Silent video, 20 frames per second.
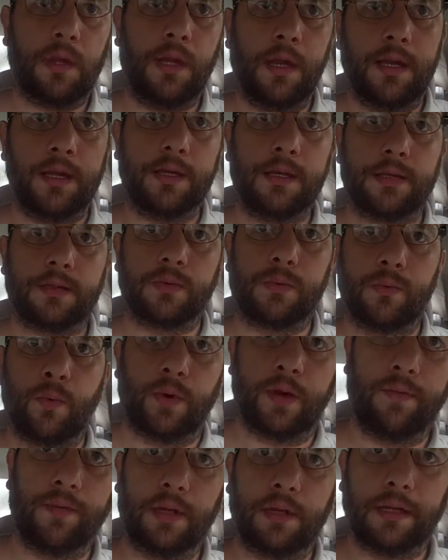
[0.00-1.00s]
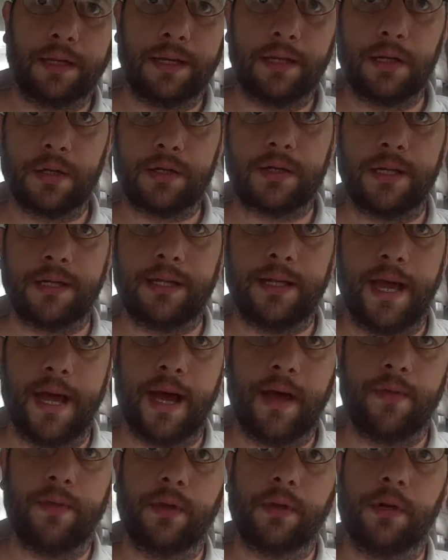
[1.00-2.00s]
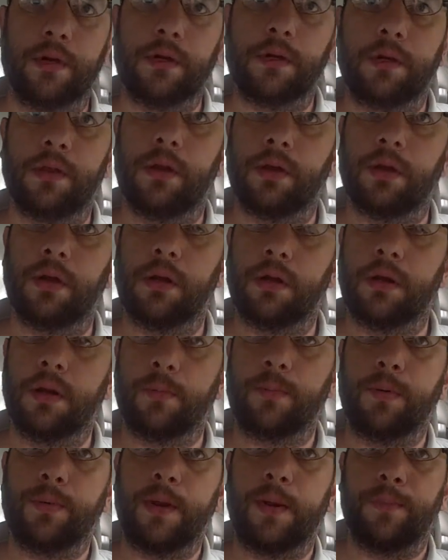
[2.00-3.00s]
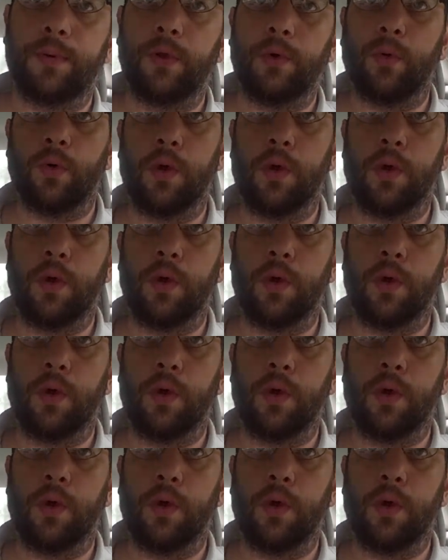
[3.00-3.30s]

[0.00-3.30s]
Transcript: is one of the leaders in that. There, there are a number of people